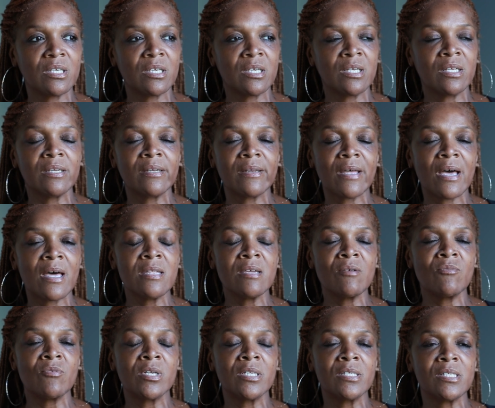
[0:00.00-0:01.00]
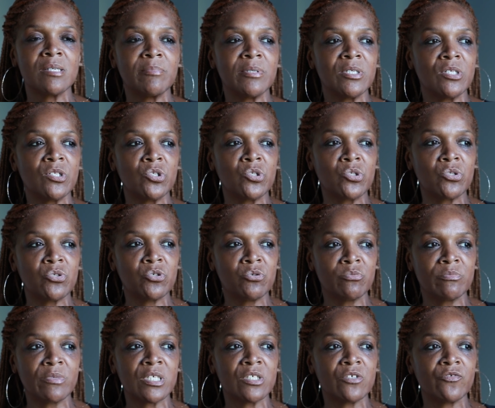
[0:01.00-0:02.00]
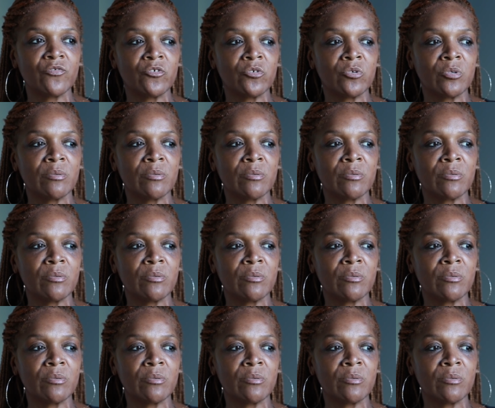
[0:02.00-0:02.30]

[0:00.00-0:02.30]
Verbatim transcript: And I didn't want it to be too much for